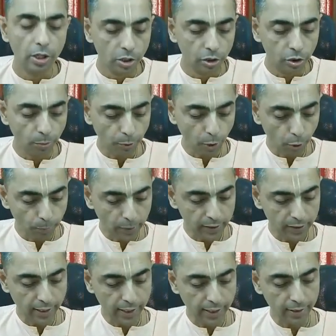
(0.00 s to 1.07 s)
So Prabhupada
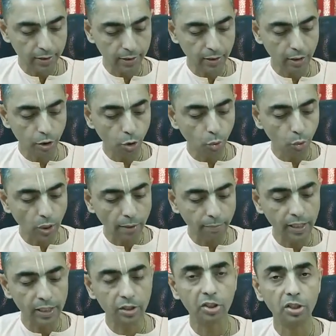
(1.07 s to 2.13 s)
says, Shura
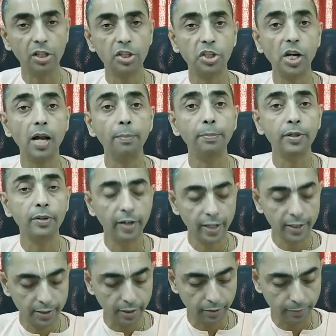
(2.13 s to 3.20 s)
means sharpened
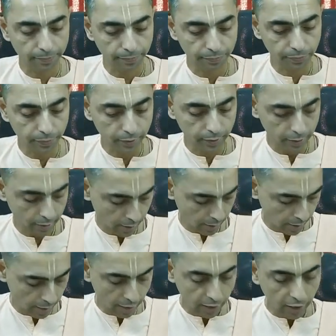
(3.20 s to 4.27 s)
razor.
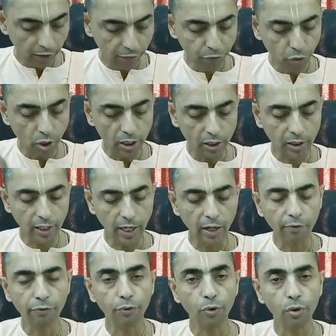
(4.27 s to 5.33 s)
If you are
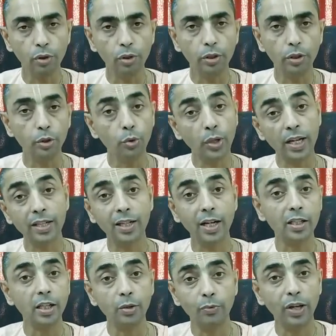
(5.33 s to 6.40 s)
careful, you can
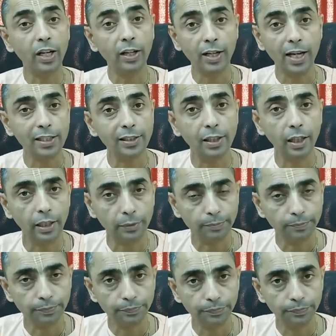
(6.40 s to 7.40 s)
cut it very nicely.